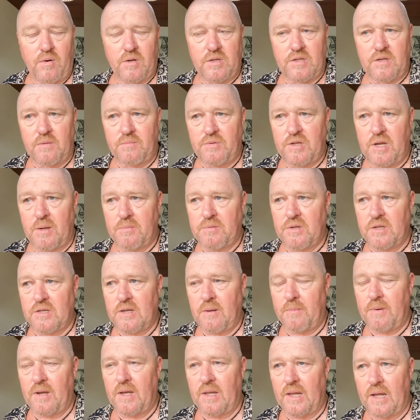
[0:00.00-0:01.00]
or some chips or
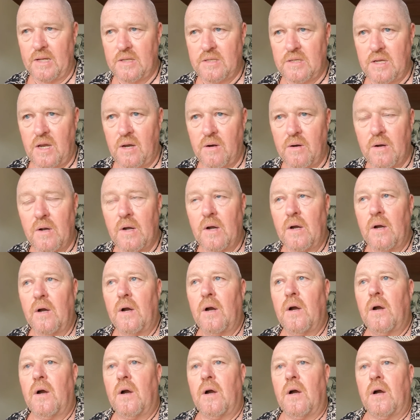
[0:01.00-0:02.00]
something like that. So
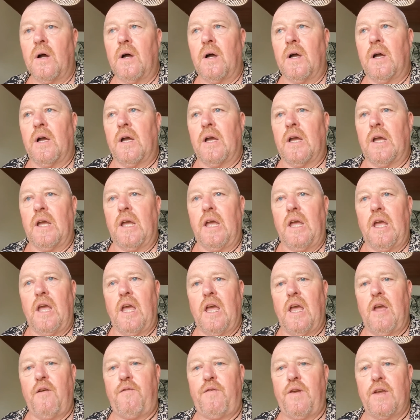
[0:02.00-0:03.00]

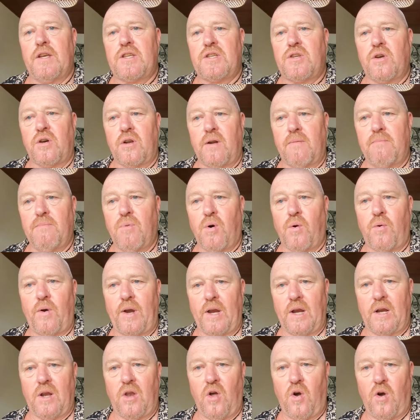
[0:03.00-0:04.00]
if you're sort of more
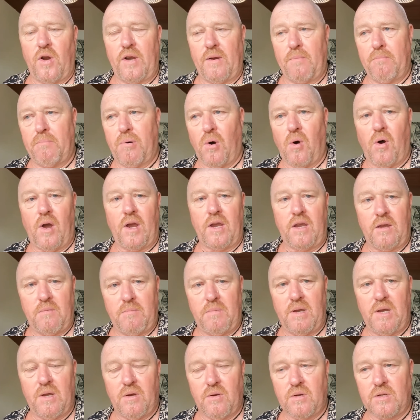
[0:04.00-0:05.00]
inclined in buying your
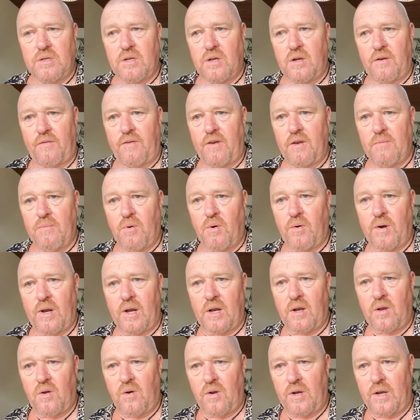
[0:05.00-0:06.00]
meals, or if you're more
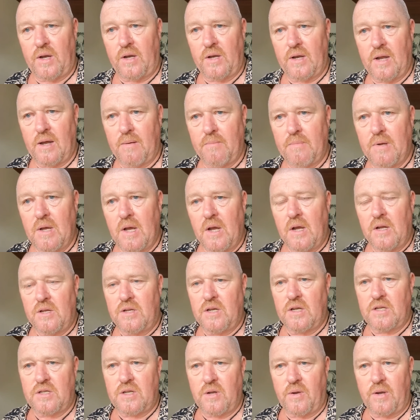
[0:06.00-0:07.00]
inclined in
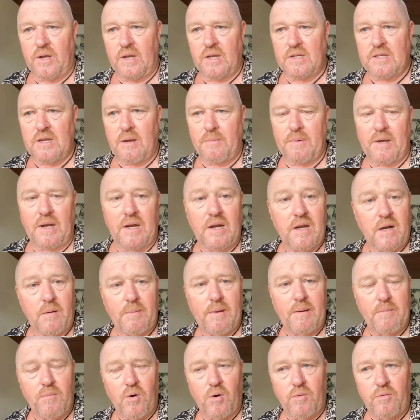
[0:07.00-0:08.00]
just doing something a little
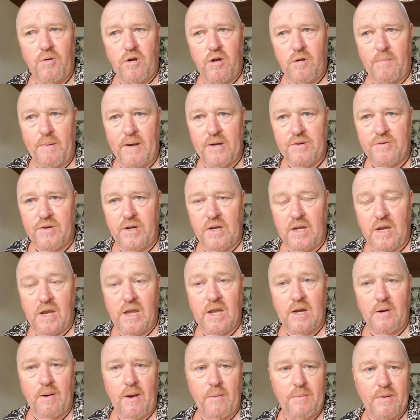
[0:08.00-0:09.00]
bit more rudimentary, you can
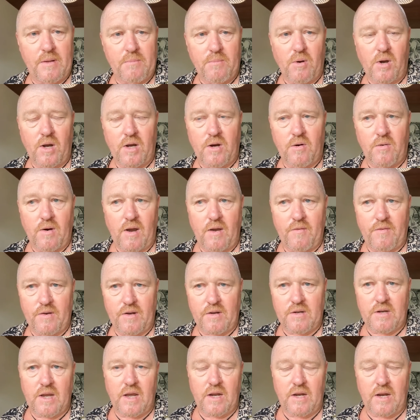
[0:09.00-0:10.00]
get away with a microwave
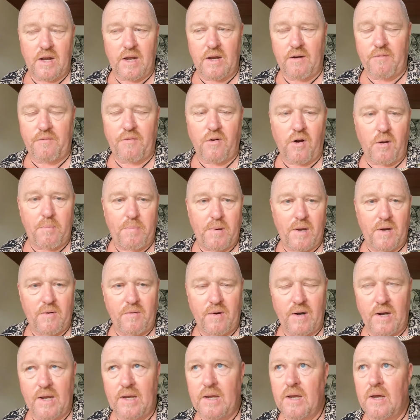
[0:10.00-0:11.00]
and a fry pan,
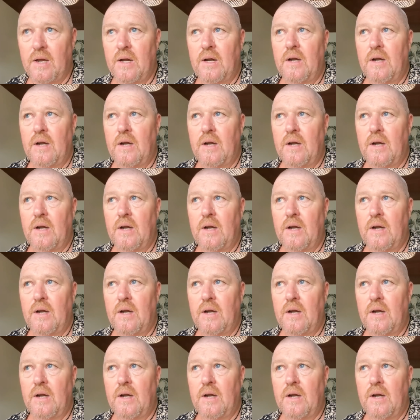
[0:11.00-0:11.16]
really,